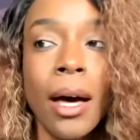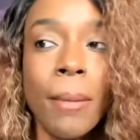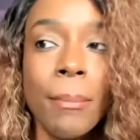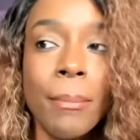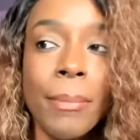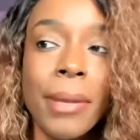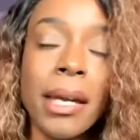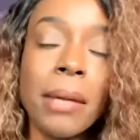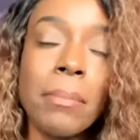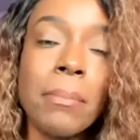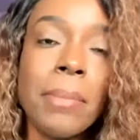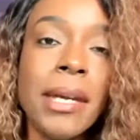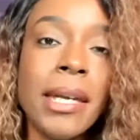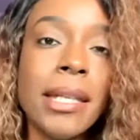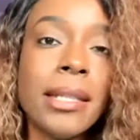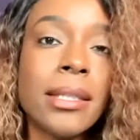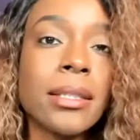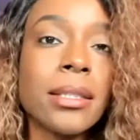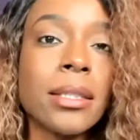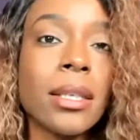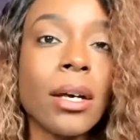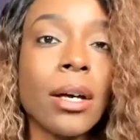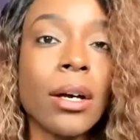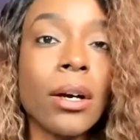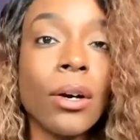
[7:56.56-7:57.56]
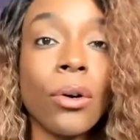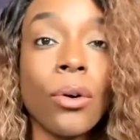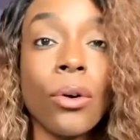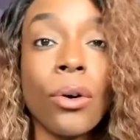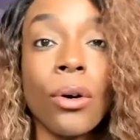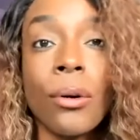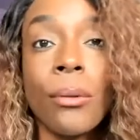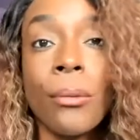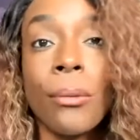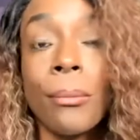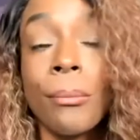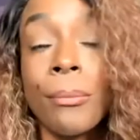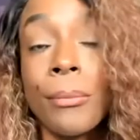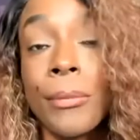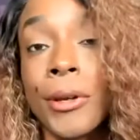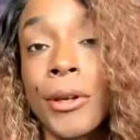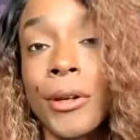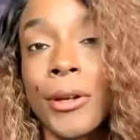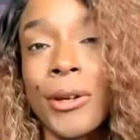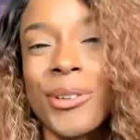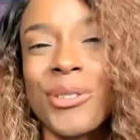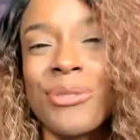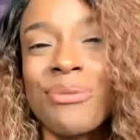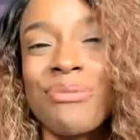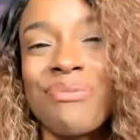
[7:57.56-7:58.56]
big pizza or,
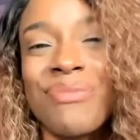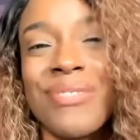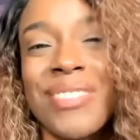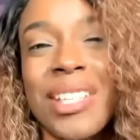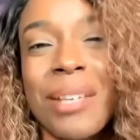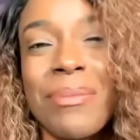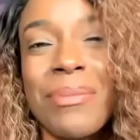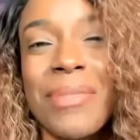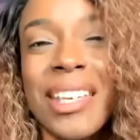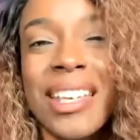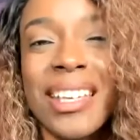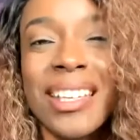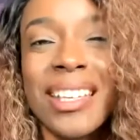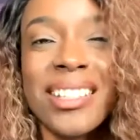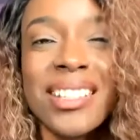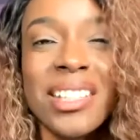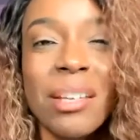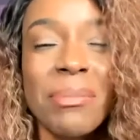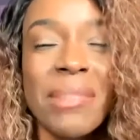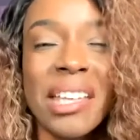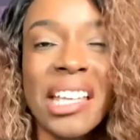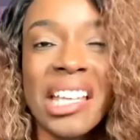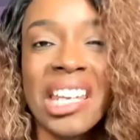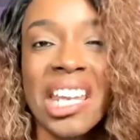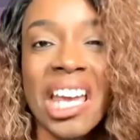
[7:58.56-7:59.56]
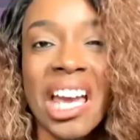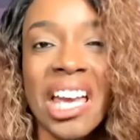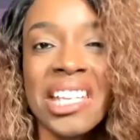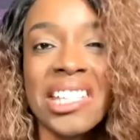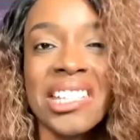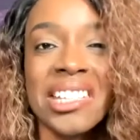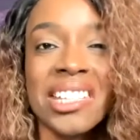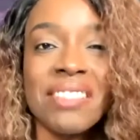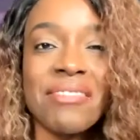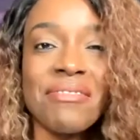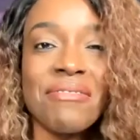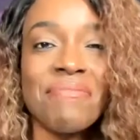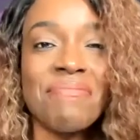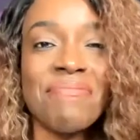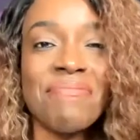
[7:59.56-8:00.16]
something nice and